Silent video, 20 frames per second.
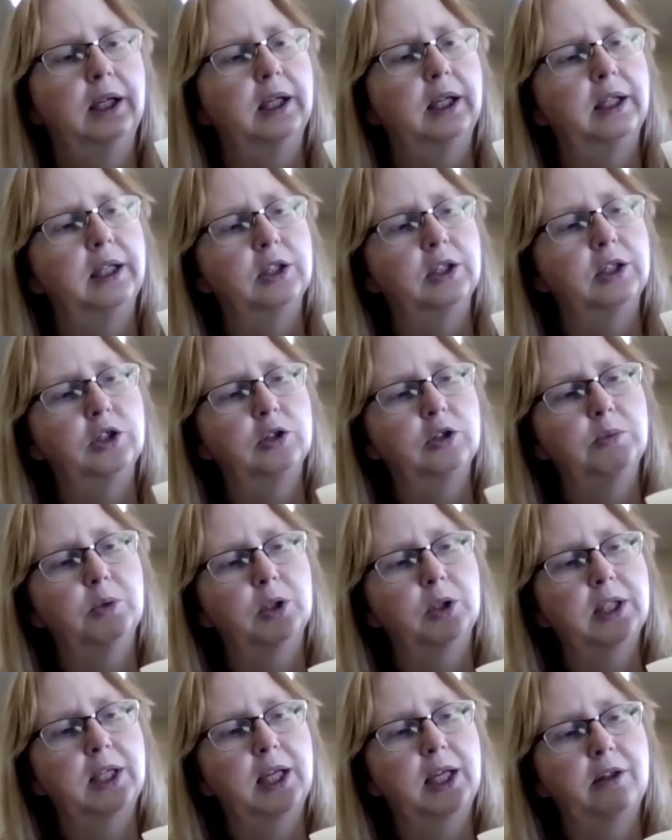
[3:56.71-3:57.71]
and then two
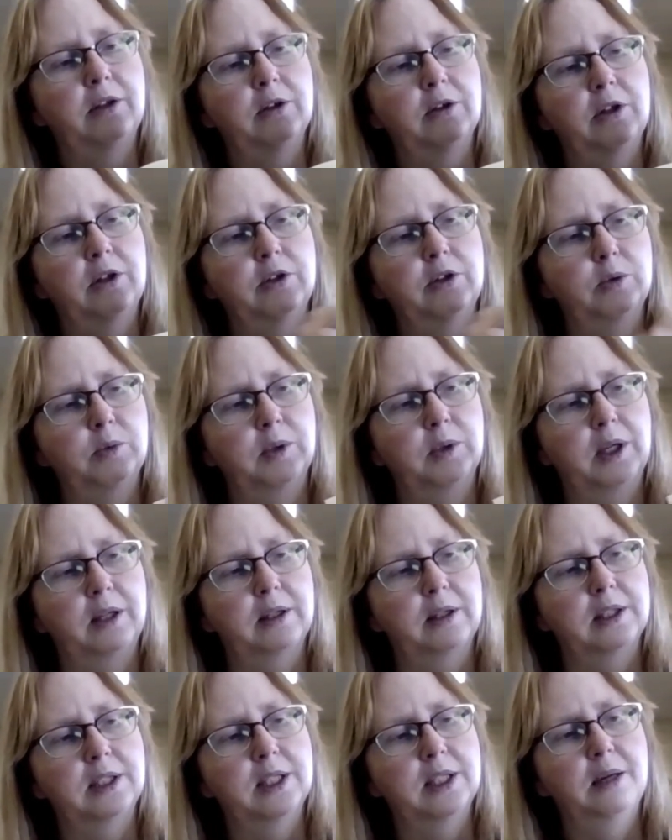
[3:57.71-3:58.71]
more together and a third one
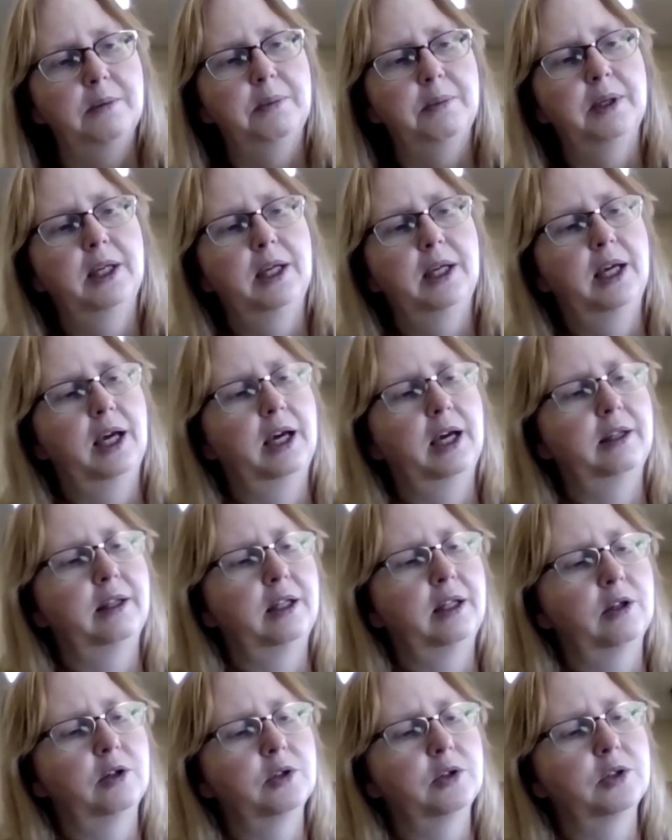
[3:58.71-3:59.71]
on the top. And
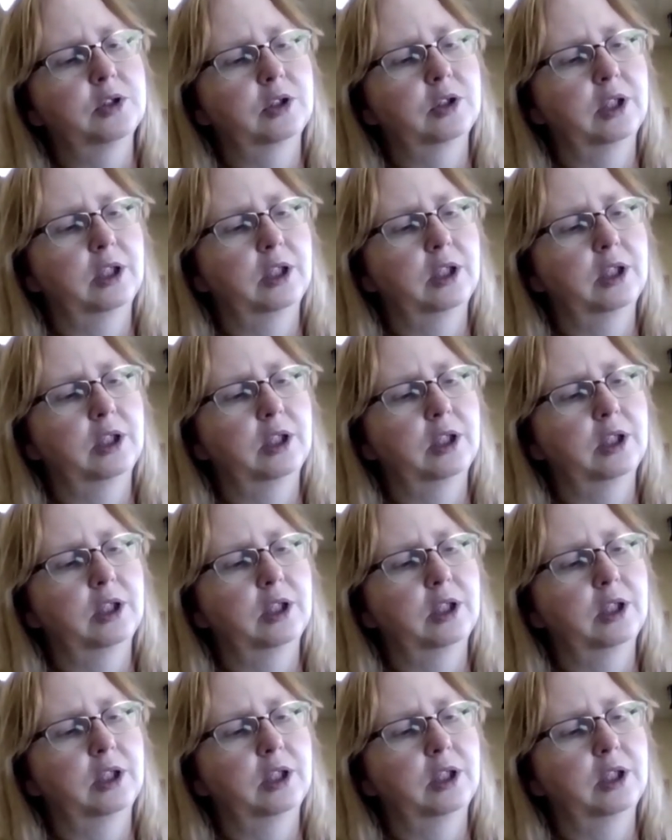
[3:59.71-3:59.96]
then those are